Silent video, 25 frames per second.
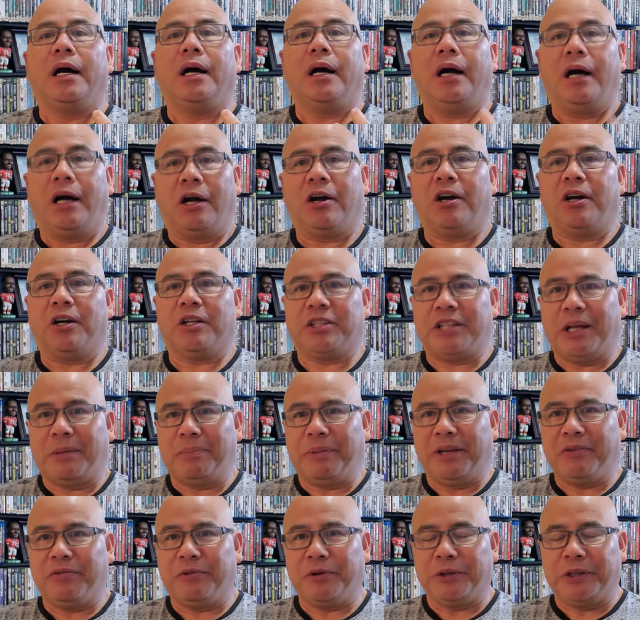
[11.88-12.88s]
Our
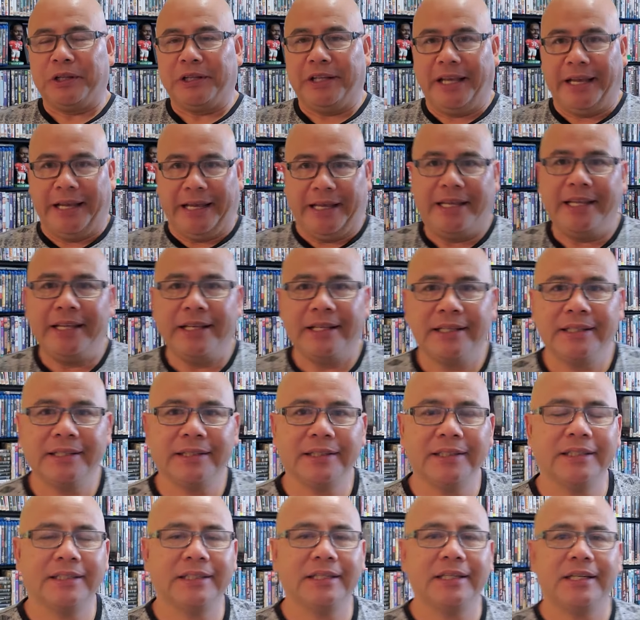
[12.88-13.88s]
topic for today
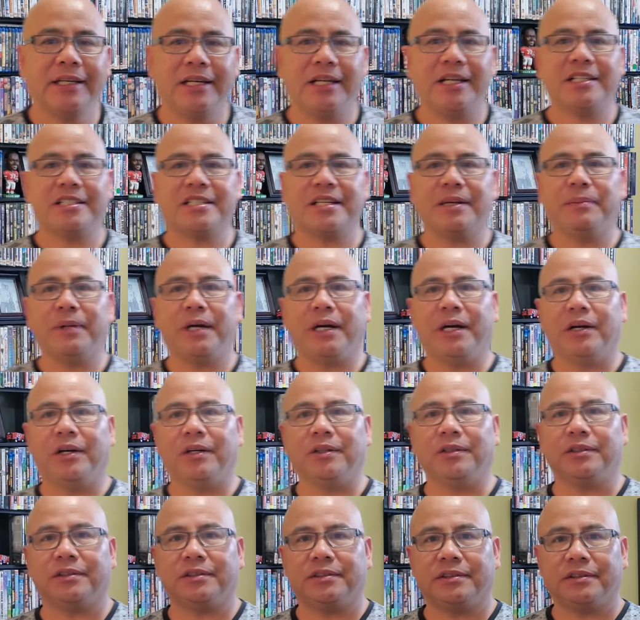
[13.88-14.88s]
is
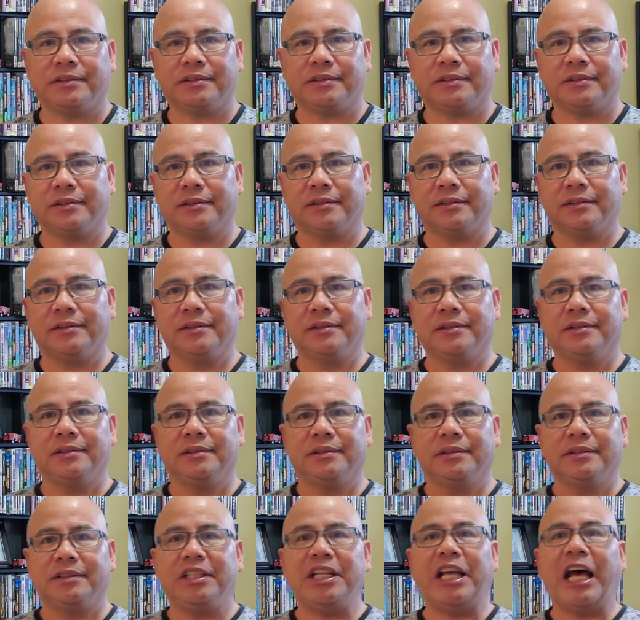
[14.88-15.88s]
about
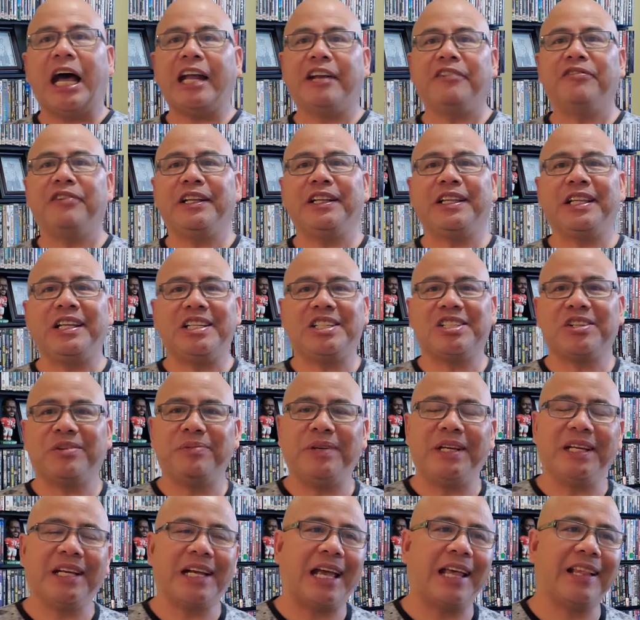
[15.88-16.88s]
the advantage of
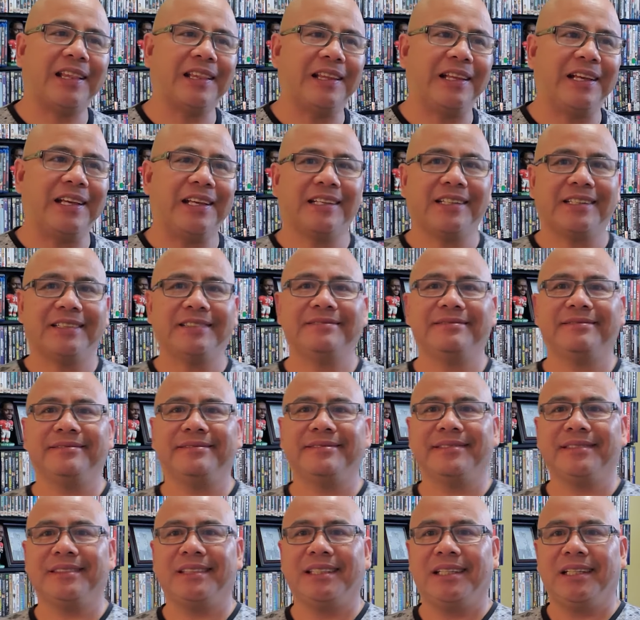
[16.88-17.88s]
being Catholic.
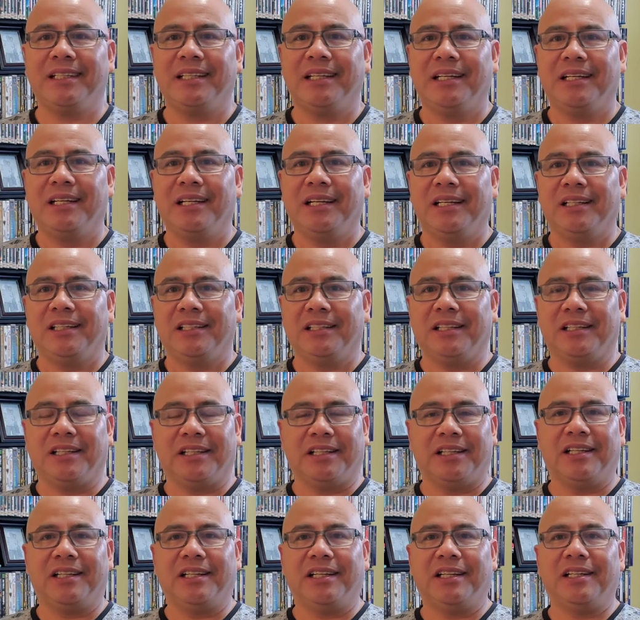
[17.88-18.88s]

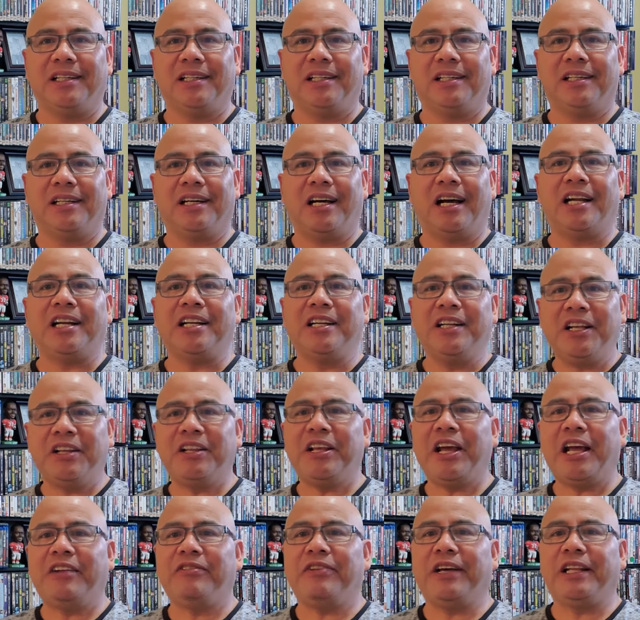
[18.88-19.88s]
The Another
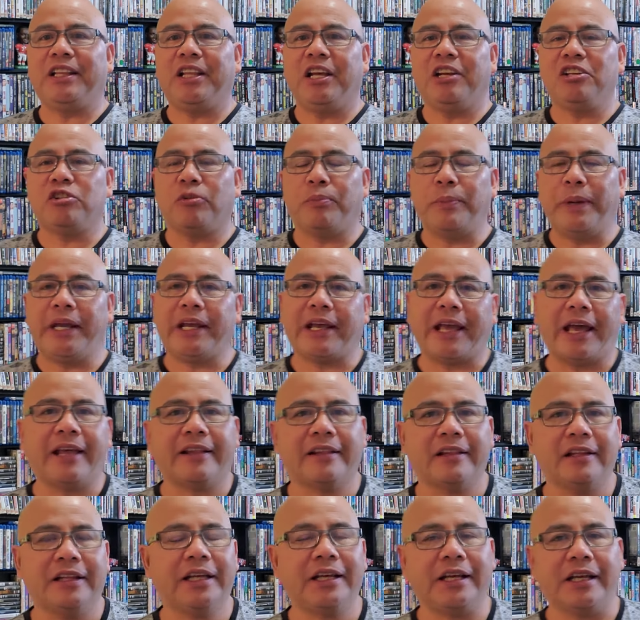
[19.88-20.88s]
advantage of being
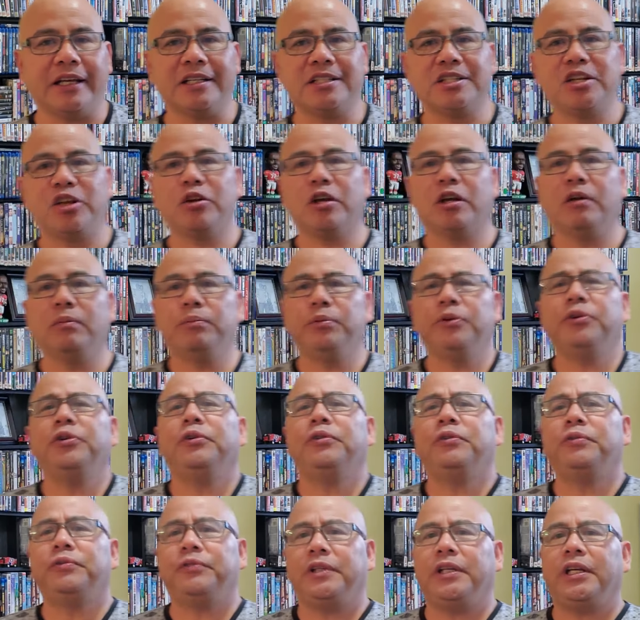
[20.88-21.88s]
Catholic is you can
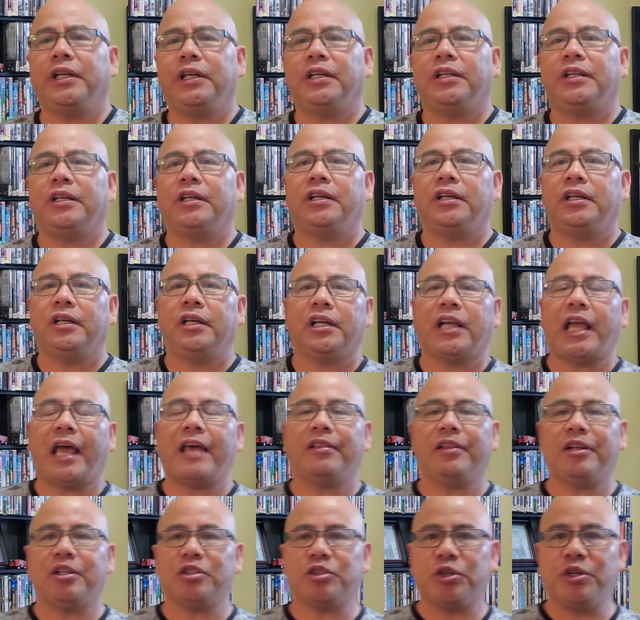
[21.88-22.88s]
prove the
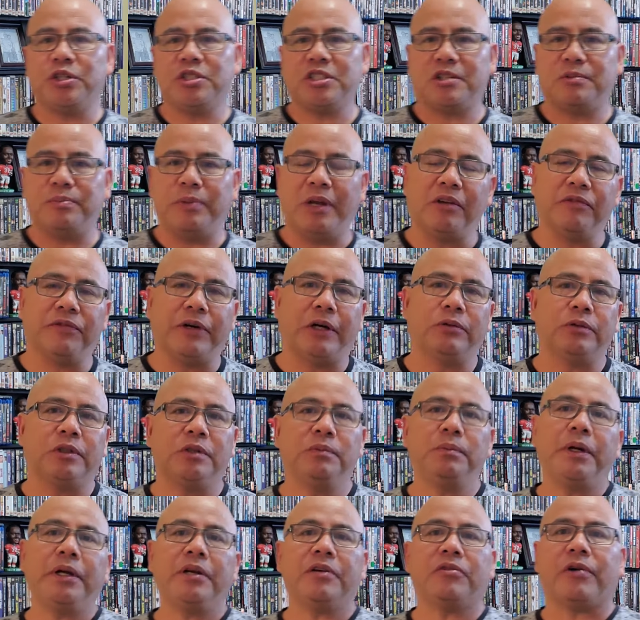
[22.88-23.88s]
Catholic Church as being founded
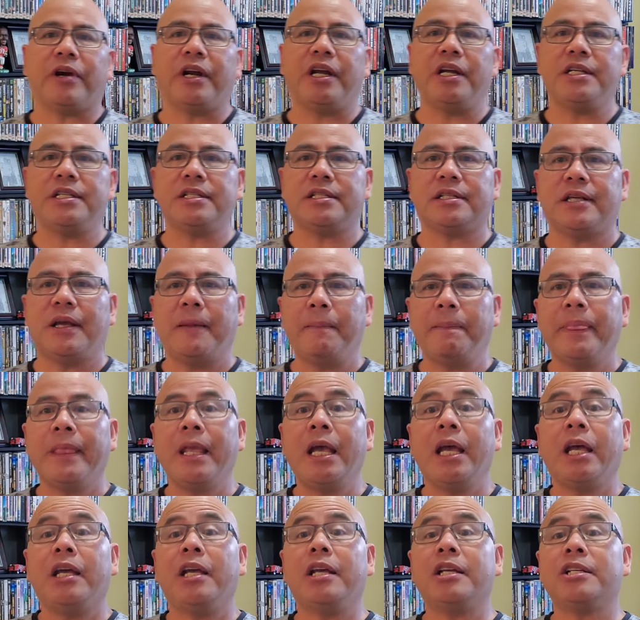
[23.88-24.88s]
by Christ
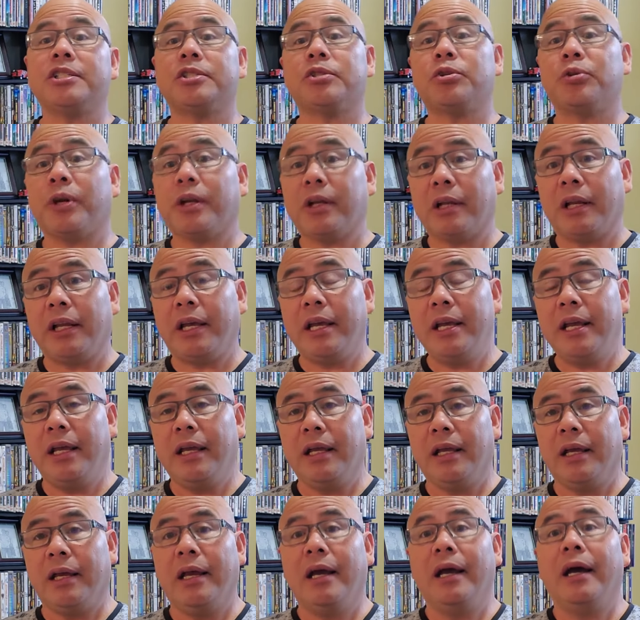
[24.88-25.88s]
historically
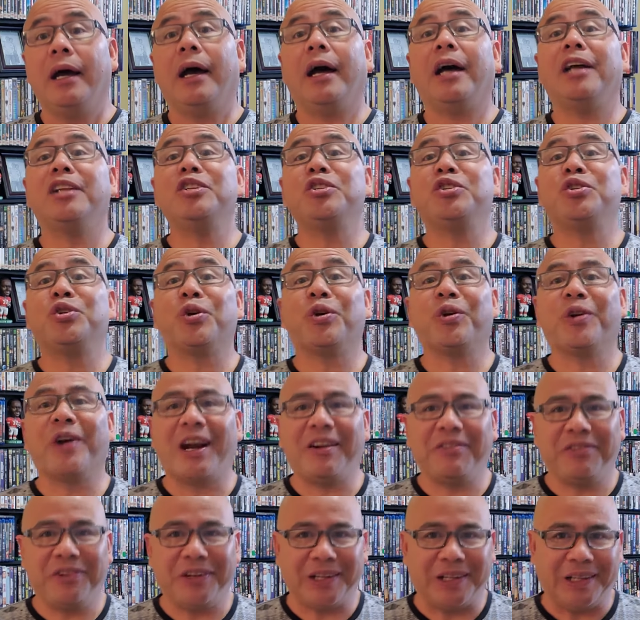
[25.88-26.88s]
and
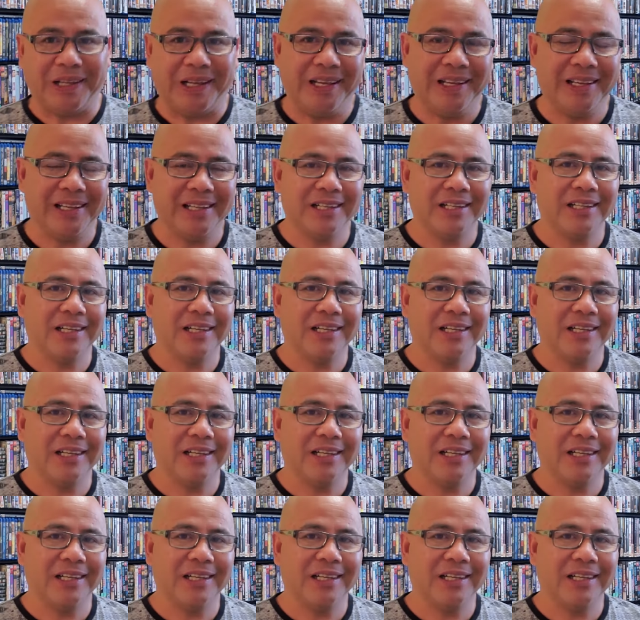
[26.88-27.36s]
geographically.